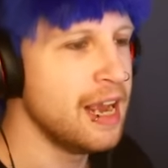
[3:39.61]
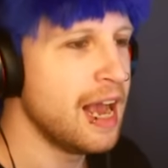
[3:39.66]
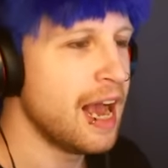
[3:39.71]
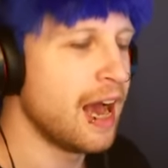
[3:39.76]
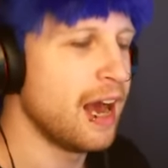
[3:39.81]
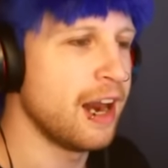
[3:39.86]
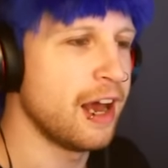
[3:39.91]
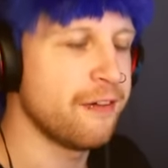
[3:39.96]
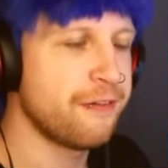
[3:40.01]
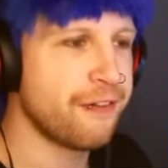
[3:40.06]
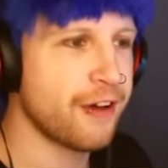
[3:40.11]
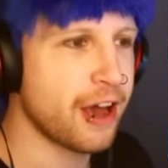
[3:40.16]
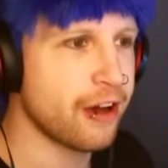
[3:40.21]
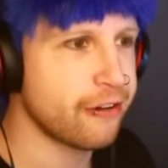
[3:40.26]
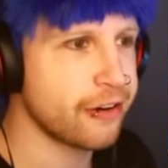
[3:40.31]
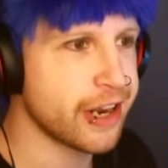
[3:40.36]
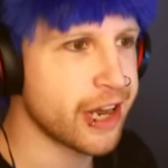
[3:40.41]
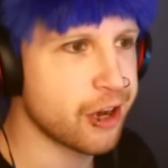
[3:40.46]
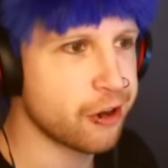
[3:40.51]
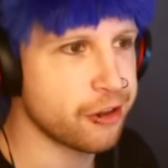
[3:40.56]
and I
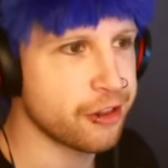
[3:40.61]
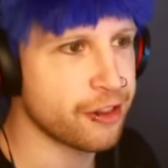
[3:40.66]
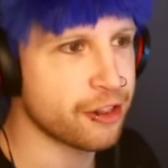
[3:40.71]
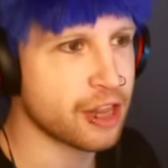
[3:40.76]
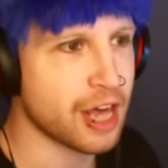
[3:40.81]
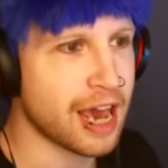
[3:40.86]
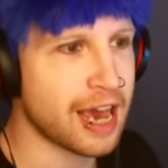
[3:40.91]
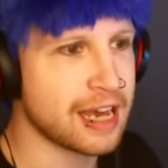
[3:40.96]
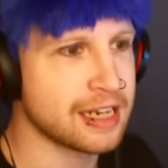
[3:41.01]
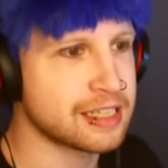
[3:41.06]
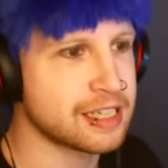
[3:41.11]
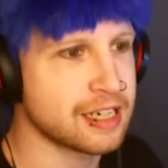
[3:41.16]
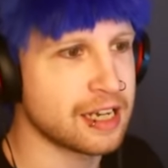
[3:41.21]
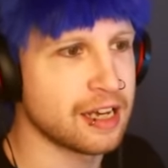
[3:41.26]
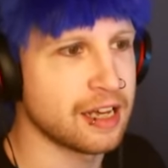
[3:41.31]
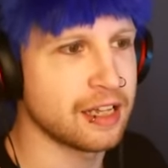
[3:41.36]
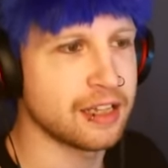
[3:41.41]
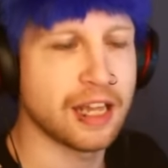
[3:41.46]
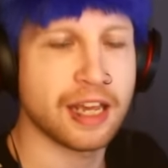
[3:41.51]
found out that, uh,